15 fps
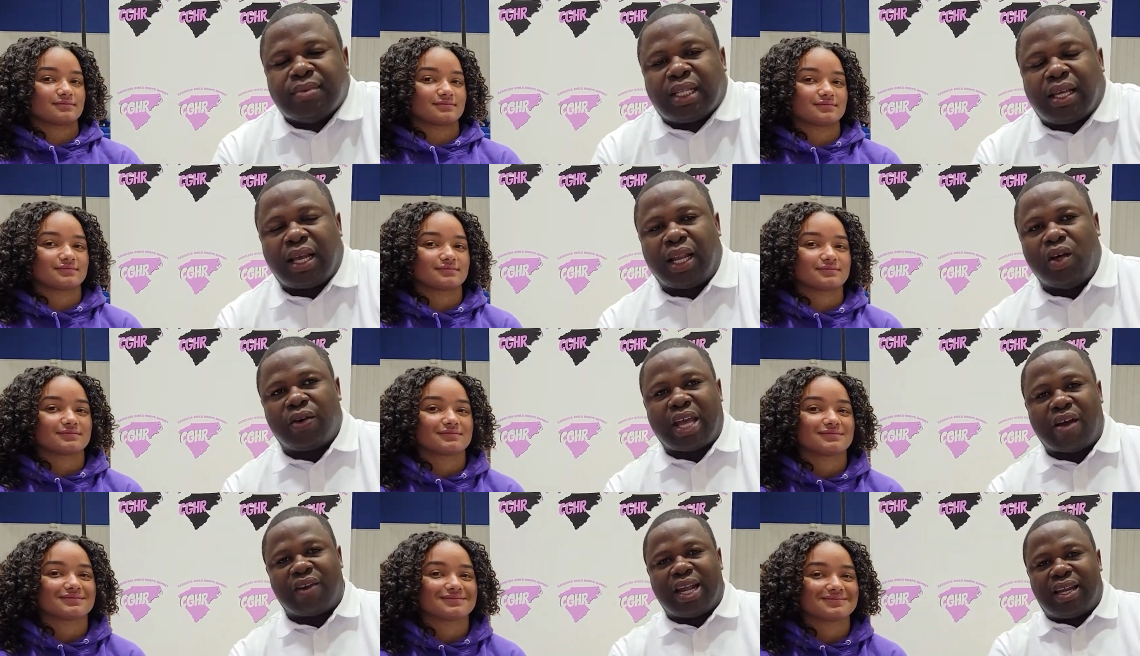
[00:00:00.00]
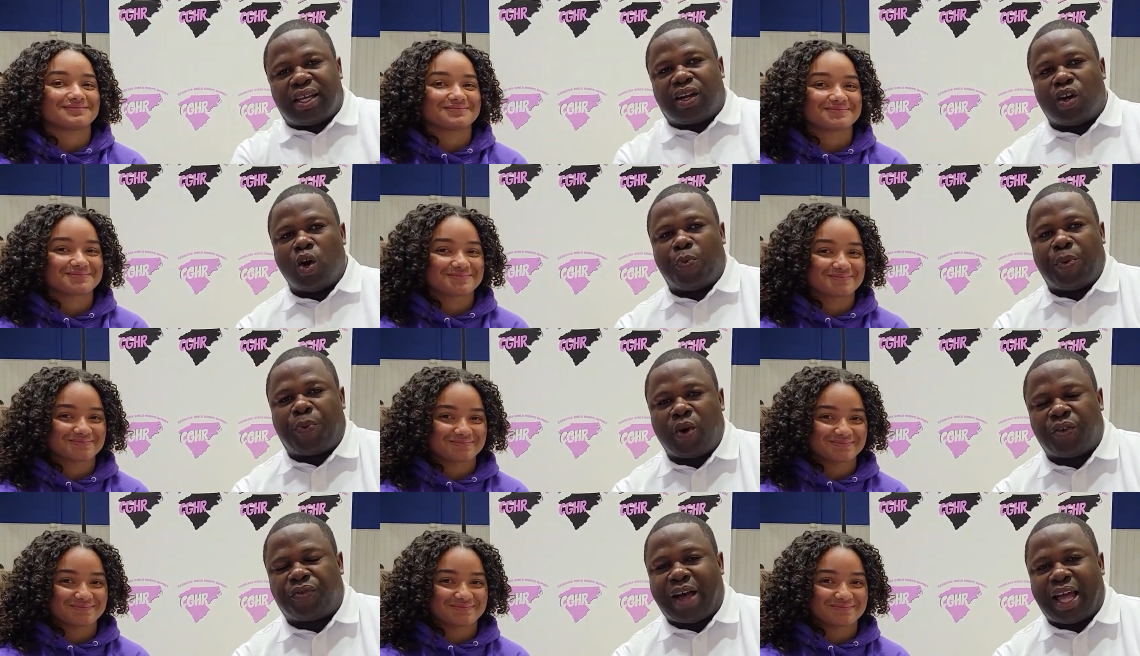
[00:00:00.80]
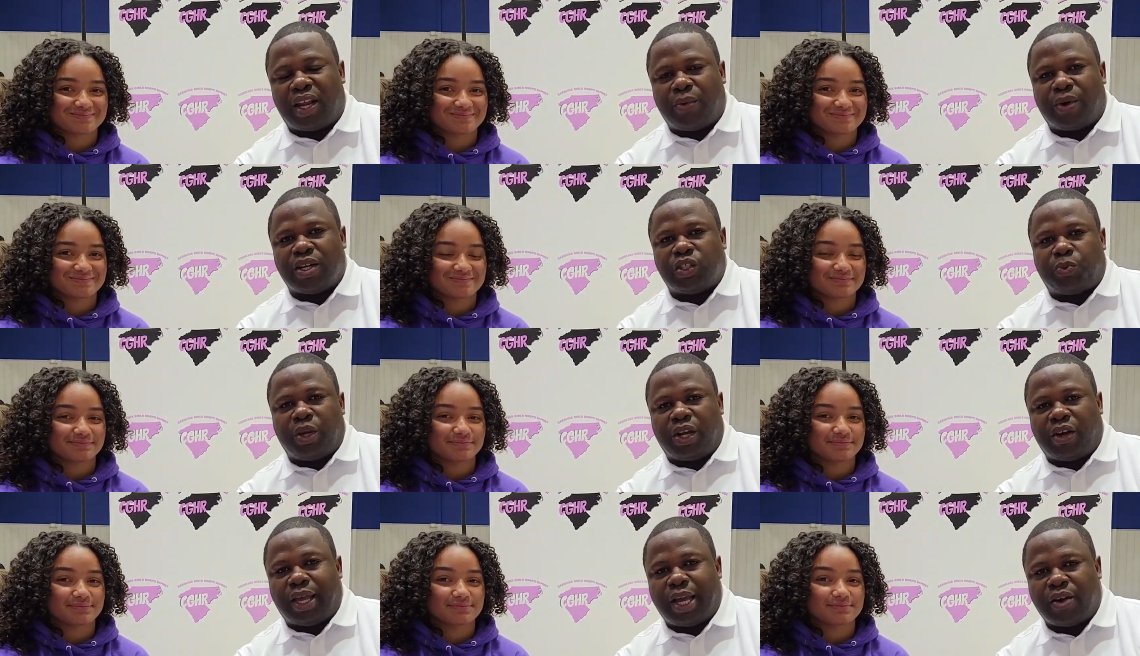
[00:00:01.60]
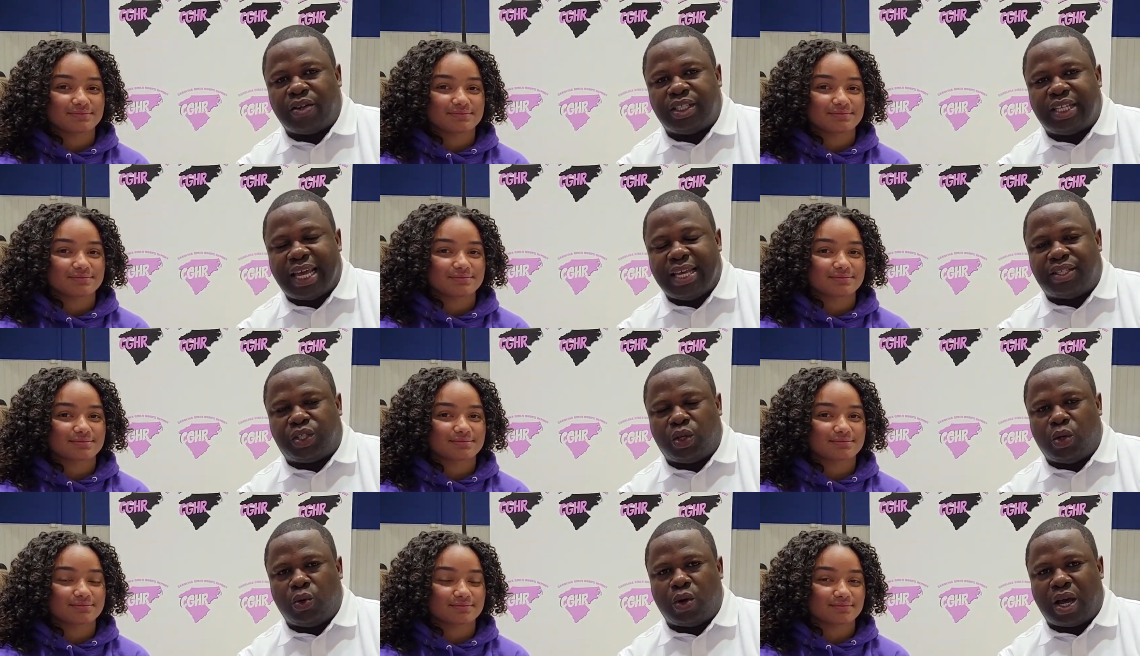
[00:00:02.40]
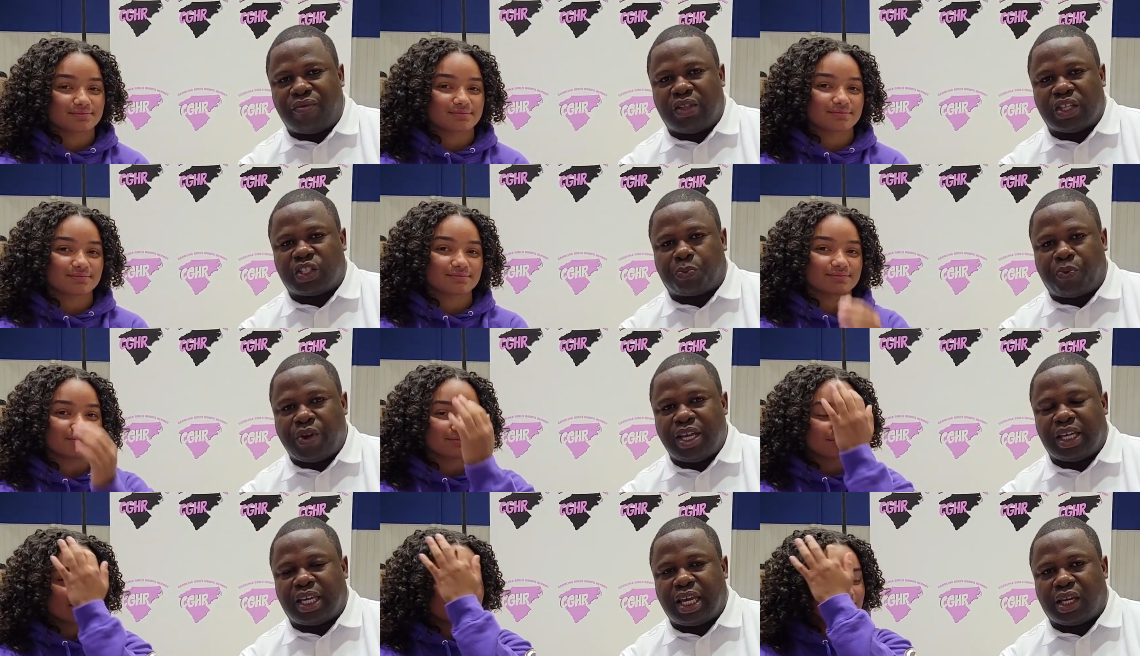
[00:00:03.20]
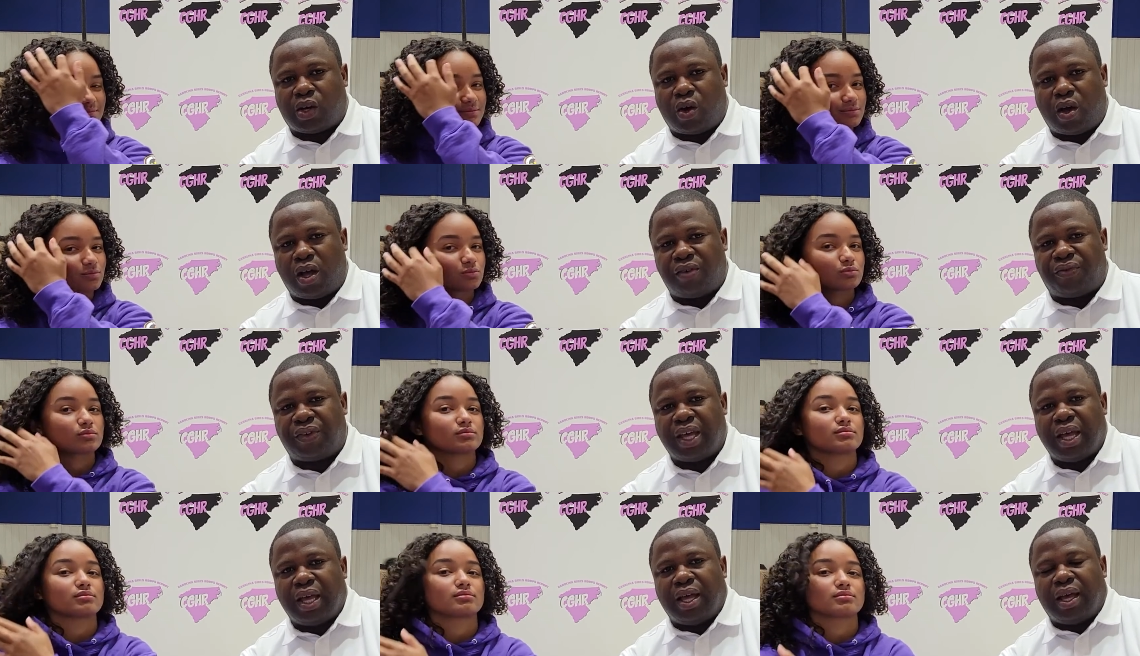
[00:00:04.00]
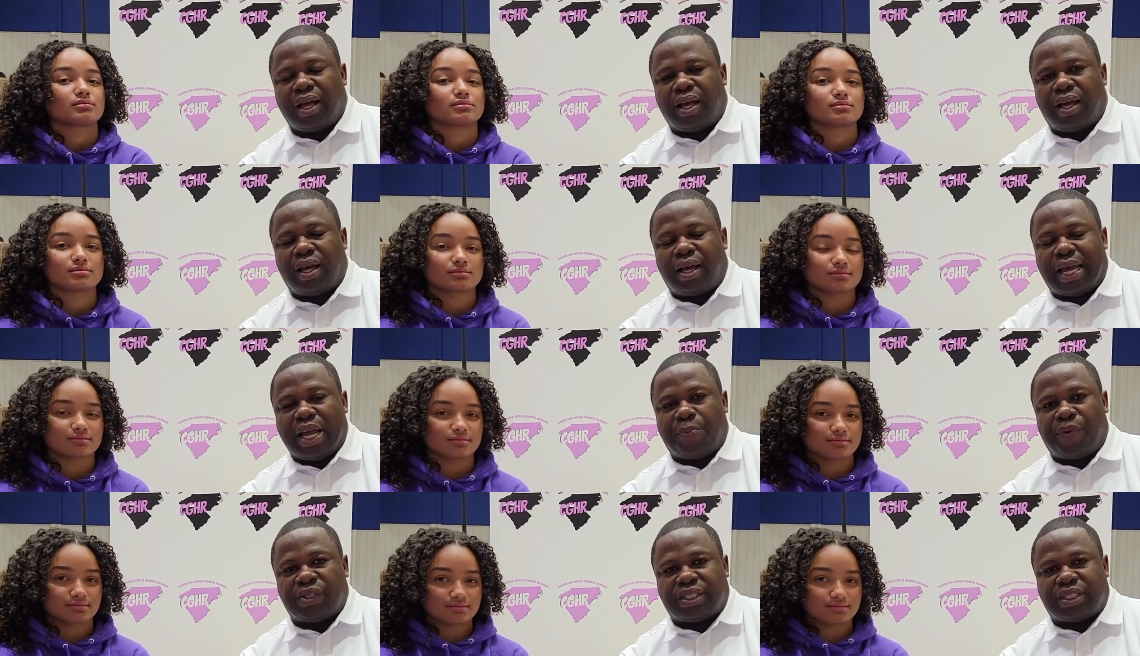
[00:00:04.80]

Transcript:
Speaker 1: Hello, Carolina Girls Hoops Report followers. We are here on day two of the spring kickoff, uh, April